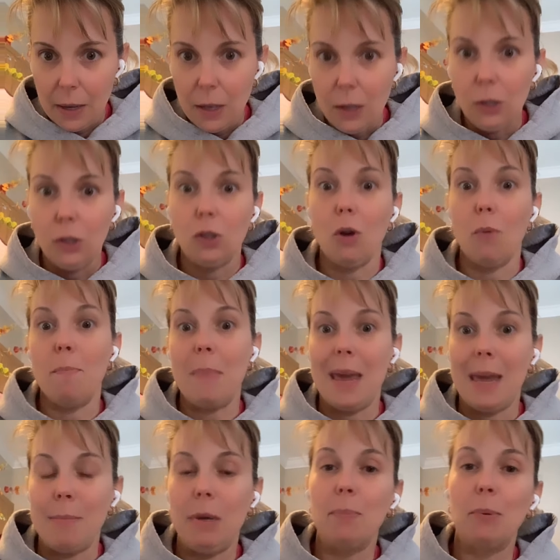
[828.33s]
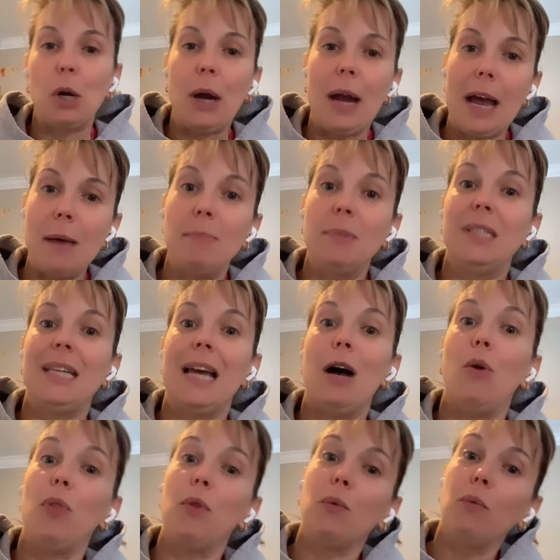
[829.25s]
So maybe perhaps
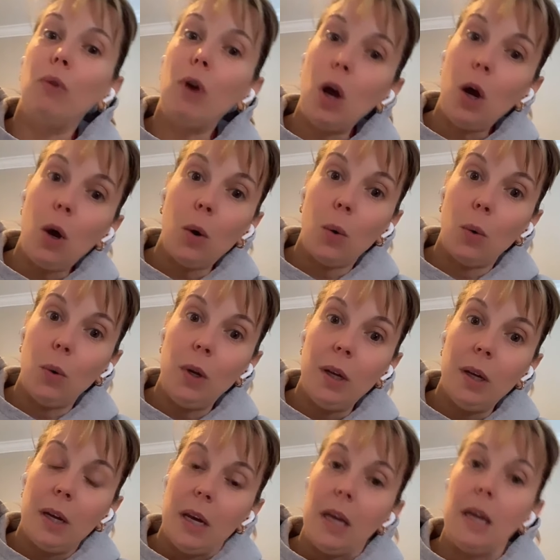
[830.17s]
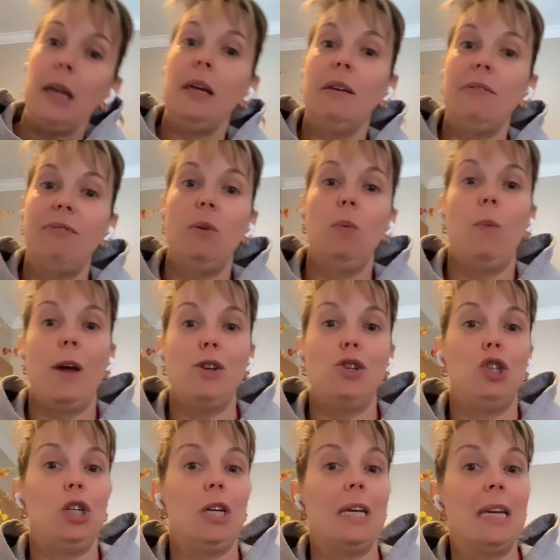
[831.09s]
down the road, if and when
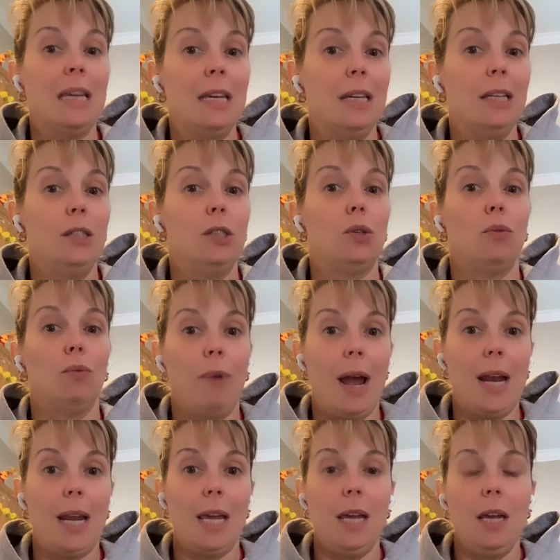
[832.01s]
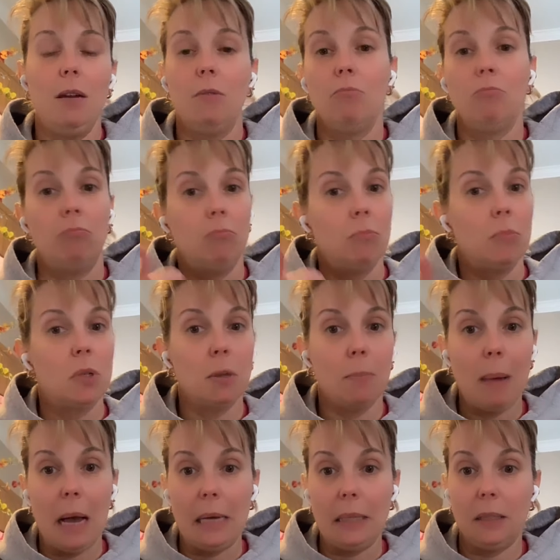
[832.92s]
she is ready to
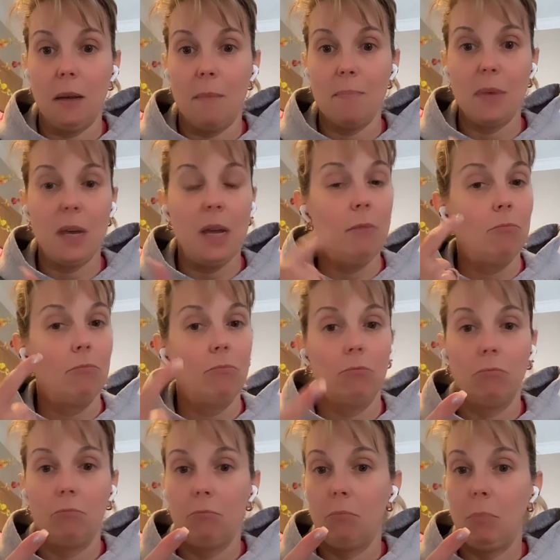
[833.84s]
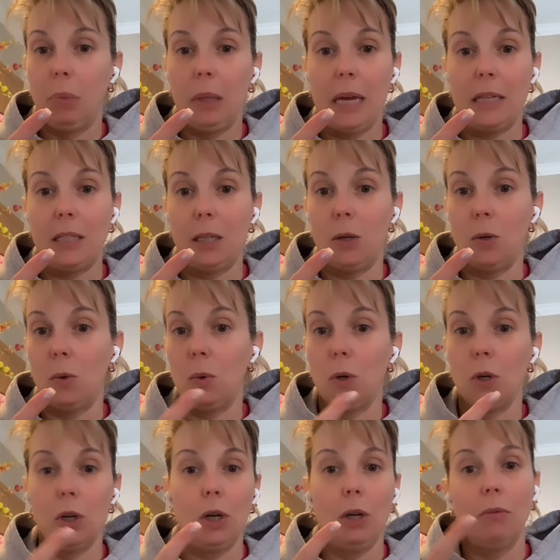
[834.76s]
buy something, place an
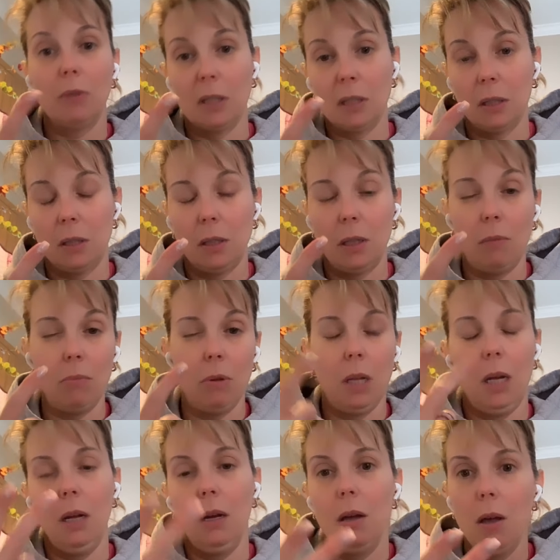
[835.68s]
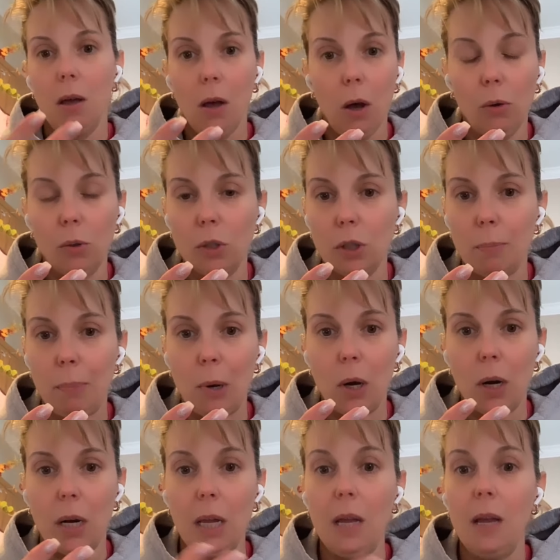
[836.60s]
order, that's the same thing, host a
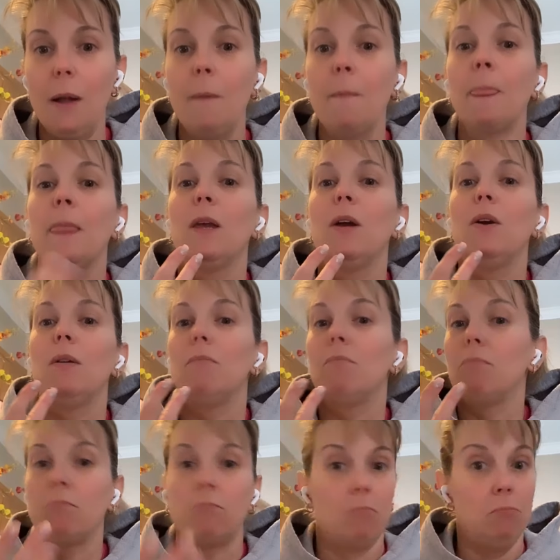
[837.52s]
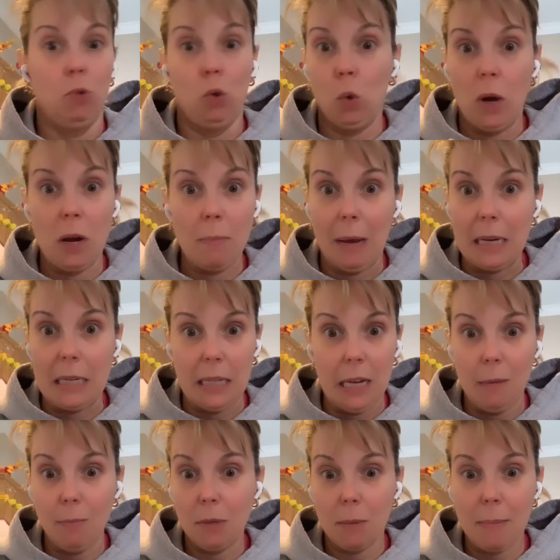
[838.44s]
party, join my
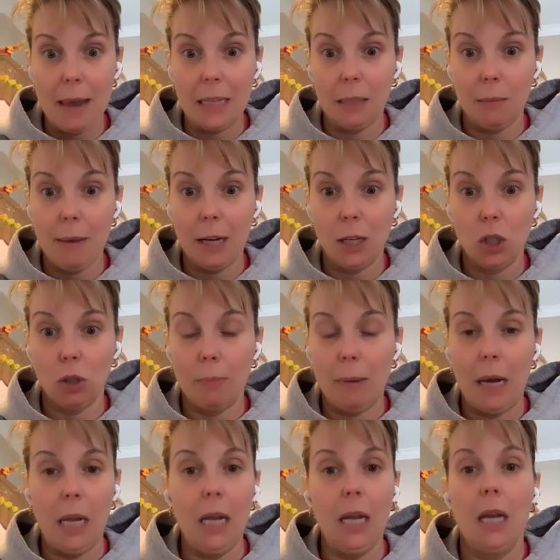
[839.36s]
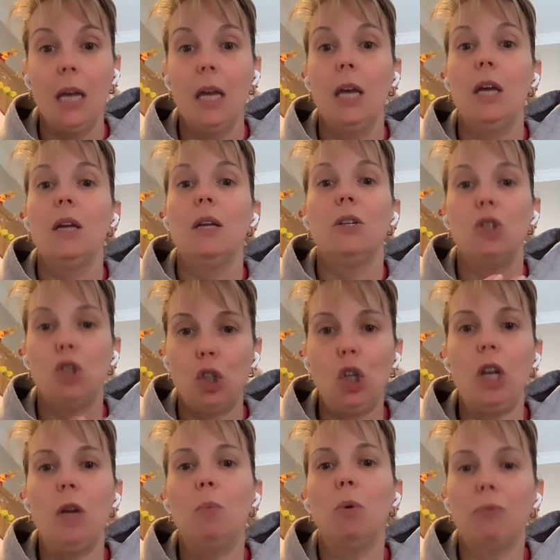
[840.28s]
team to make some extra money,
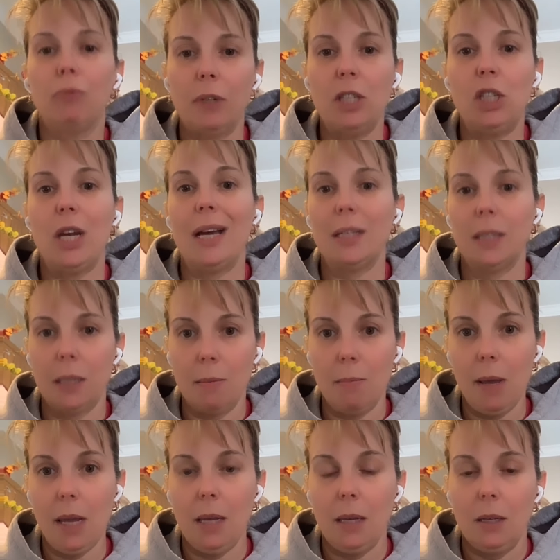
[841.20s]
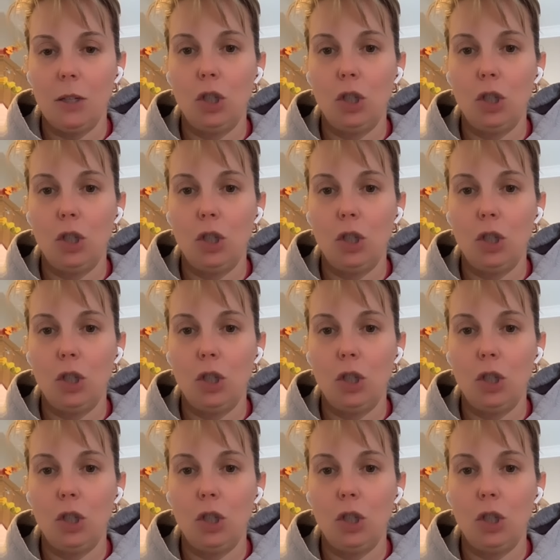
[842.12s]
she will reach out to me.